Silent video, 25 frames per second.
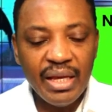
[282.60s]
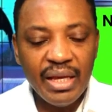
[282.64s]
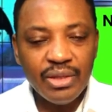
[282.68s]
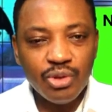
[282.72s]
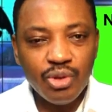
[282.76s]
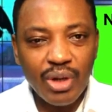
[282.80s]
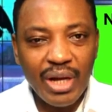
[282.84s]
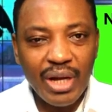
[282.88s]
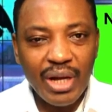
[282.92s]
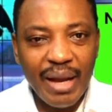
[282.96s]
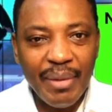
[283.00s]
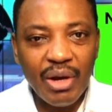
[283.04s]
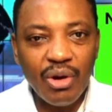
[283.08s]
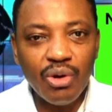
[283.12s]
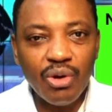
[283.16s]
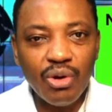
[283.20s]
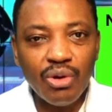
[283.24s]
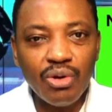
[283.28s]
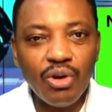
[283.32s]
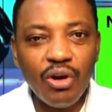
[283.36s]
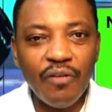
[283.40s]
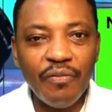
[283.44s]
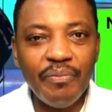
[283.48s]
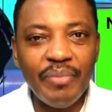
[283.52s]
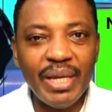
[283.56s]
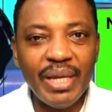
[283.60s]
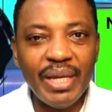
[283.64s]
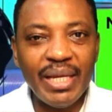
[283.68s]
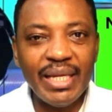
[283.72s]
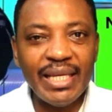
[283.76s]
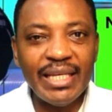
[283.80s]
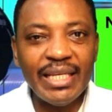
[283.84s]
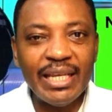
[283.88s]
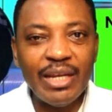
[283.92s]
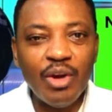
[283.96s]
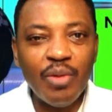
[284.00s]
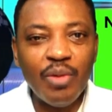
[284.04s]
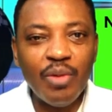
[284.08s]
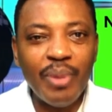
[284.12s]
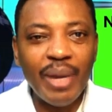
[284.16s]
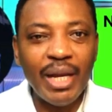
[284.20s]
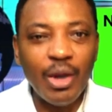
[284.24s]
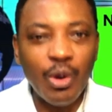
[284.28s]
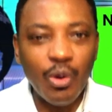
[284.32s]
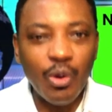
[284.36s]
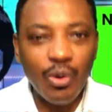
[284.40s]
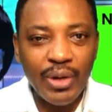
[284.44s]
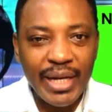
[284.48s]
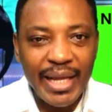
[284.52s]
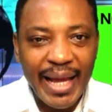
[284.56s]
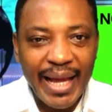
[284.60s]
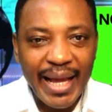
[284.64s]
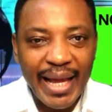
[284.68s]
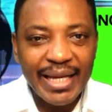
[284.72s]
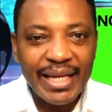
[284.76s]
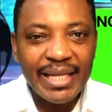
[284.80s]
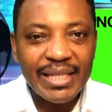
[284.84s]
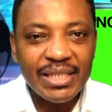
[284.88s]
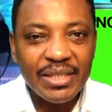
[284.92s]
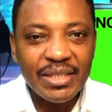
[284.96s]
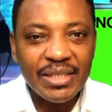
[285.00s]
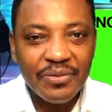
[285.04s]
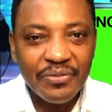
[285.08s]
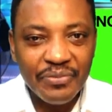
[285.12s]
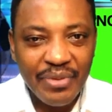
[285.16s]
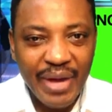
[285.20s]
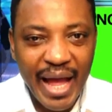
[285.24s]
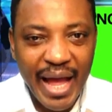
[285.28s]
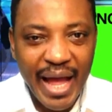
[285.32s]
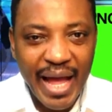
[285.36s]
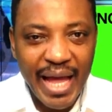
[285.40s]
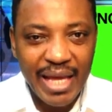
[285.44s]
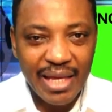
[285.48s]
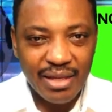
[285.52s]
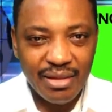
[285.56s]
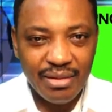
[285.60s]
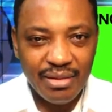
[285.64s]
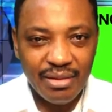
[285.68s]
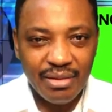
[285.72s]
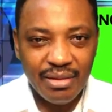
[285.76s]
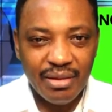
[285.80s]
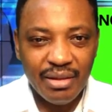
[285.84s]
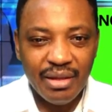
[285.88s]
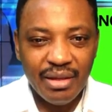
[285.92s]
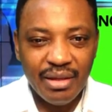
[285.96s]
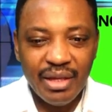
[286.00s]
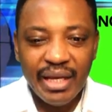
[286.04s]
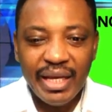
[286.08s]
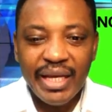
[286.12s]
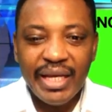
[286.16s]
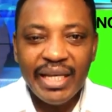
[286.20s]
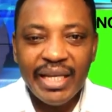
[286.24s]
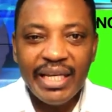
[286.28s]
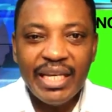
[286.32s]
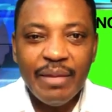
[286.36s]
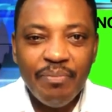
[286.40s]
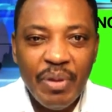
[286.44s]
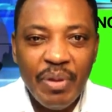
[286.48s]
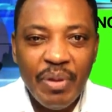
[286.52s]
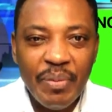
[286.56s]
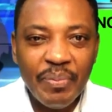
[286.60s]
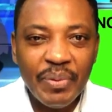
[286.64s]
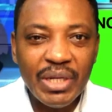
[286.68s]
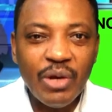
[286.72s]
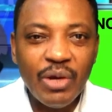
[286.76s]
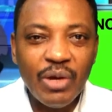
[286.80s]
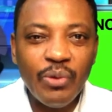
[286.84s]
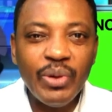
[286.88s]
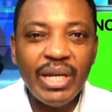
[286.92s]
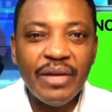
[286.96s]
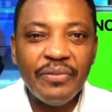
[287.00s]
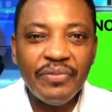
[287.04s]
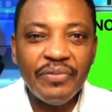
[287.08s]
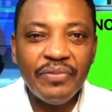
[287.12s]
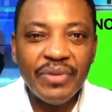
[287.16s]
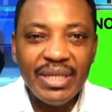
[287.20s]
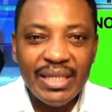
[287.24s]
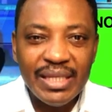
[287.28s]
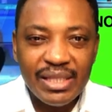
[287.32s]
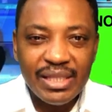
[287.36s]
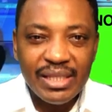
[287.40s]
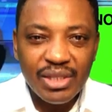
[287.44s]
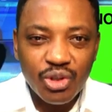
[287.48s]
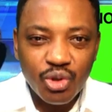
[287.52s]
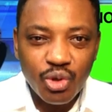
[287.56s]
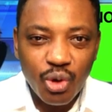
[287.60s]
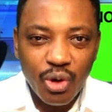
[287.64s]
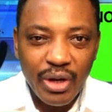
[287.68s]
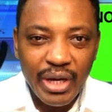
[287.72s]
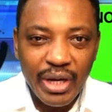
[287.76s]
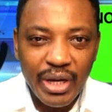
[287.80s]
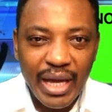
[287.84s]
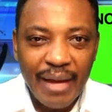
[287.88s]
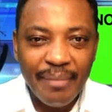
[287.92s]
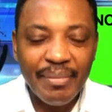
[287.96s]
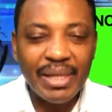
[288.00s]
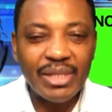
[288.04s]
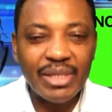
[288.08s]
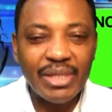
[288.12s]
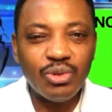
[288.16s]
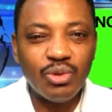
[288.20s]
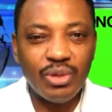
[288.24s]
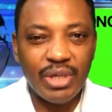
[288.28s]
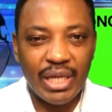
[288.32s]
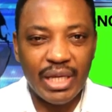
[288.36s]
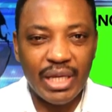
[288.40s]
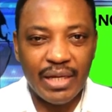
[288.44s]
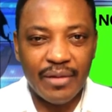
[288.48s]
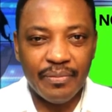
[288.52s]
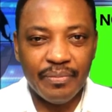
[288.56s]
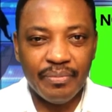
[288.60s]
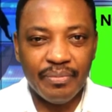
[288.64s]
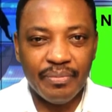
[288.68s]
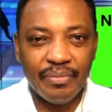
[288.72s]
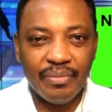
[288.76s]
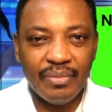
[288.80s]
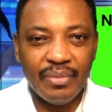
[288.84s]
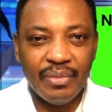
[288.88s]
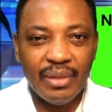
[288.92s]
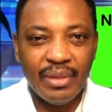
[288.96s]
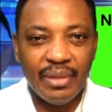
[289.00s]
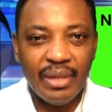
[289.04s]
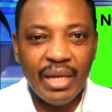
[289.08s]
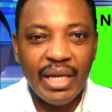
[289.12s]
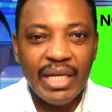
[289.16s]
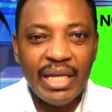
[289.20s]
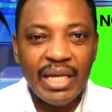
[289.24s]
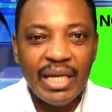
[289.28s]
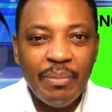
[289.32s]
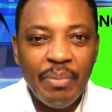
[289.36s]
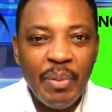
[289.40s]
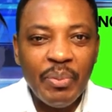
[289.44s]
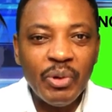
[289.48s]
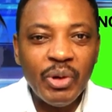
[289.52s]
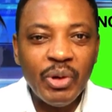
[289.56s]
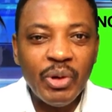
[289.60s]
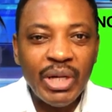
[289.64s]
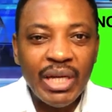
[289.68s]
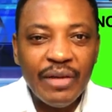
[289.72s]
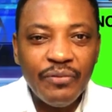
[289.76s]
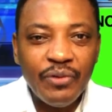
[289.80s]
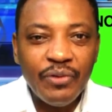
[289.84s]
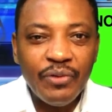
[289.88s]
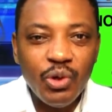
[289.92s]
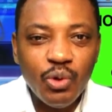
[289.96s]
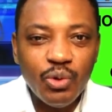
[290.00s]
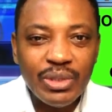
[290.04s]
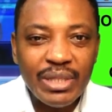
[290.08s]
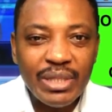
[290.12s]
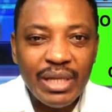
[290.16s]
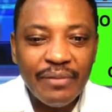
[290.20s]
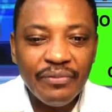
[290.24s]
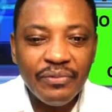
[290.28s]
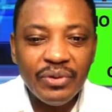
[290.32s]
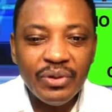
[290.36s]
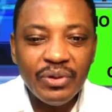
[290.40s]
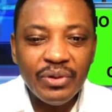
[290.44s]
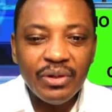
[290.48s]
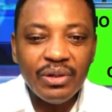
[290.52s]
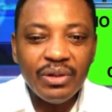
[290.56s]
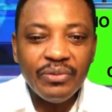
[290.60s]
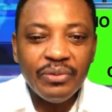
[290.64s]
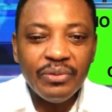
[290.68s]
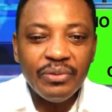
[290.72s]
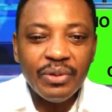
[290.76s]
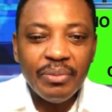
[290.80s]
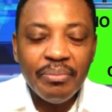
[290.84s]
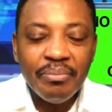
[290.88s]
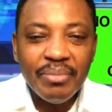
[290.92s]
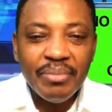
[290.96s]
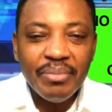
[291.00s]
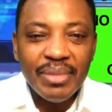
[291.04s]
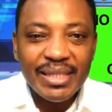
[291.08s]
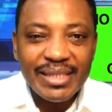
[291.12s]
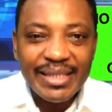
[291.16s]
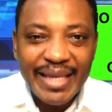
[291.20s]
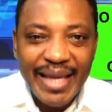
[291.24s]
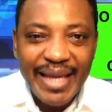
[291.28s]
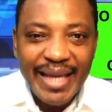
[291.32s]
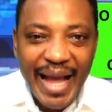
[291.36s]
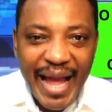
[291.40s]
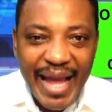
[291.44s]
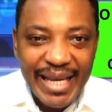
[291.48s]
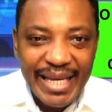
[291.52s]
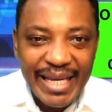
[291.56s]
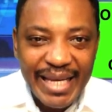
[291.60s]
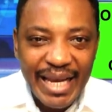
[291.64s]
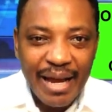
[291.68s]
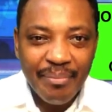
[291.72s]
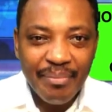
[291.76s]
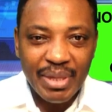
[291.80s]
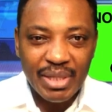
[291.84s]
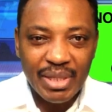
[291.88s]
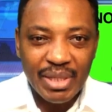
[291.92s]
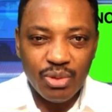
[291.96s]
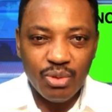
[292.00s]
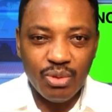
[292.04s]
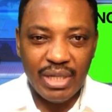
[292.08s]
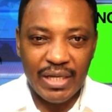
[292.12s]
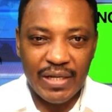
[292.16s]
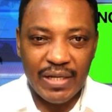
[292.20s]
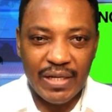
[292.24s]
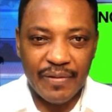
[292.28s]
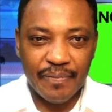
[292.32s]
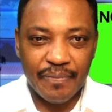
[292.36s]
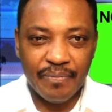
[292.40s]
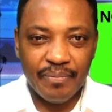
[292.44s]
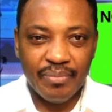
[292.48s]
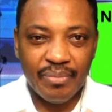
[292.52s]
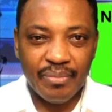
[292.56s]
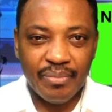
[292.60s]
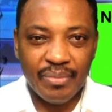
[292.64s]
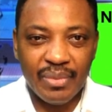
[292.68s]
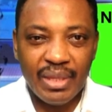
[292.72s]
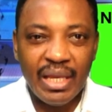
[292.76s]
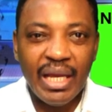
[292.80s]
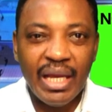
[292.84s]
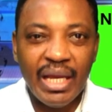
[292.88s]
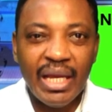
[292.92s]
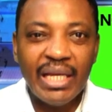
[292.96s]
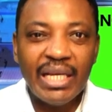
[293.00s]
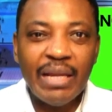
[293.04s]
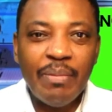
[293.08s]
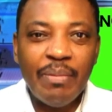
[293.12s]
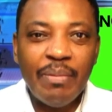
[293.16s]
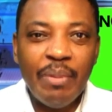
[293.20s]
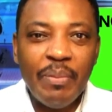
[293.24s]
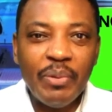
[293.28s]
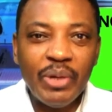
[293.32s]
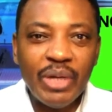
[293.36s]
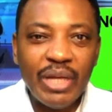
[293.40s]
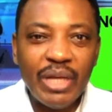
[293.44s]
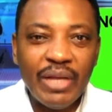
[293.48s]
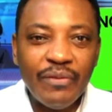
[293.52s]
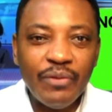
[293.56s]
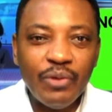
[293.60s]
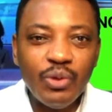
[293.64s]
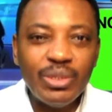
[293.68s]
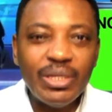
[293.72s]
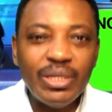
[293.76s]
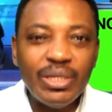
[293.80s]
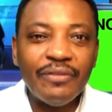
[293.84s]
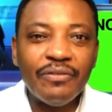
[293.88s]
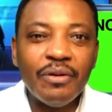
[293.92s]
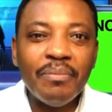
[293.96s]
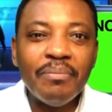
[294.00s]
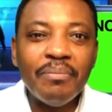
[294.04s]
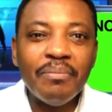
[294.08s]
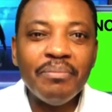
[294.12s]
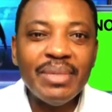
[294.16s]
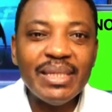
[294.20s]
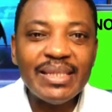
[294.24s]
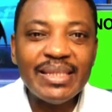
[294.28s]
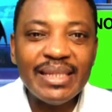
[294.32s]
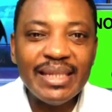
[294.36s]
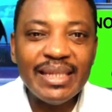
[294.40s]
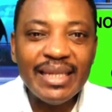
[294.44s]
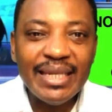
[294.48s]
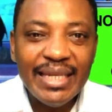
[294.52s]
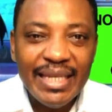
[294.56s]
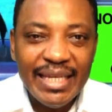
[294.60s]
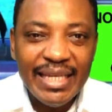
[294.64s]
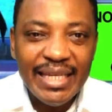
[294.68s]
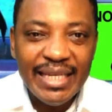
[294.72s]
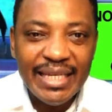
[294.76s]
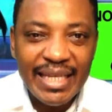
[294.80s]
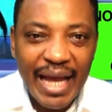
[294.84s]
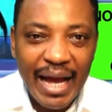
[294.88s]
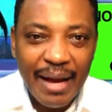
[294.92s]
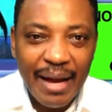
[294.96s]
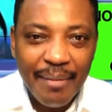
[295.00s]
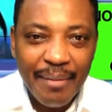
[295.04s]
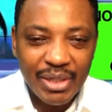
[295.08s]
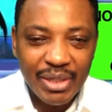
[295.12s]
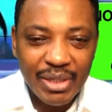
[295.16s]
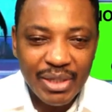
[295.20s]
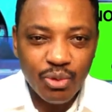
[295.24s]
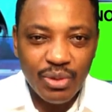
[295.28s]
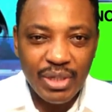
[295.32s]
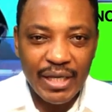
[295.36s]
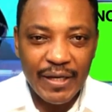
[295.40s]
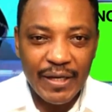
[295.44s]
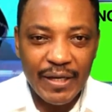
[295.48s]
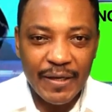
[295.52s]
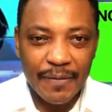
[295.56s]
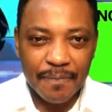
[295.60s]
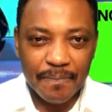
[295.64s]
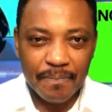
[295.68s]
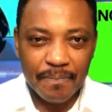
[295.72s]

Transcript: So Cameroon government is nobody only identify the people the way they feel destroy Ambazonia, the people the way they feel use them for misguide Ambazonia. The people where they use them for mislead Ambazonia.